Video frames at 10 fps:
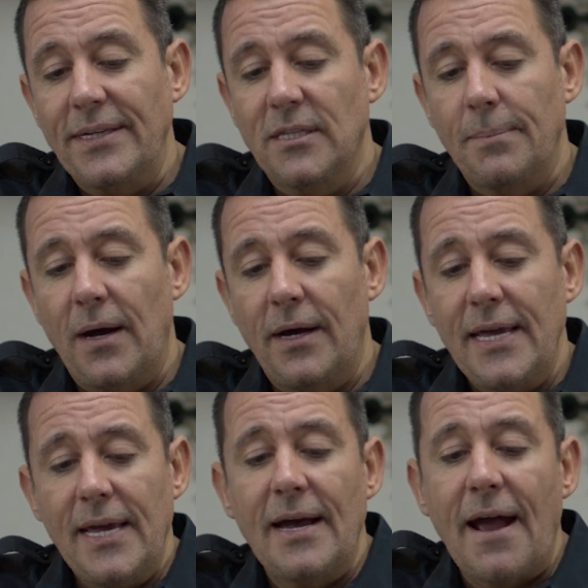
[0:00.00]
place the bar
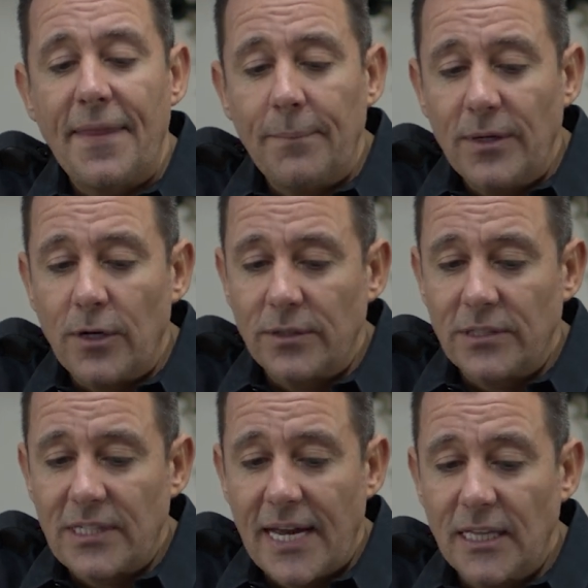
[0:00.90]
here, and then we'd look
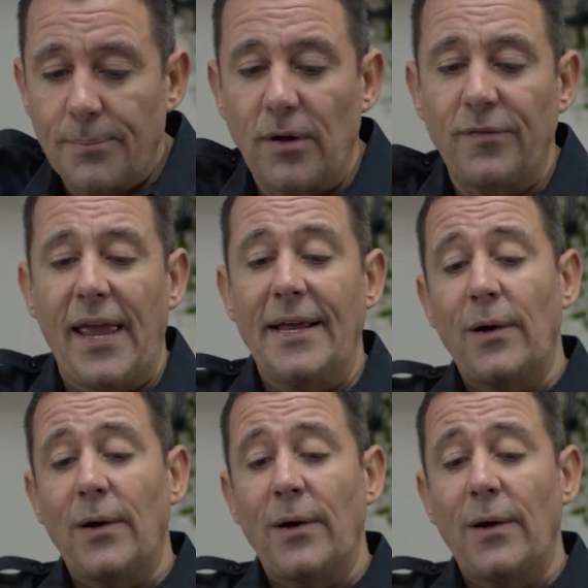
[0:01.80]
to take the profit here.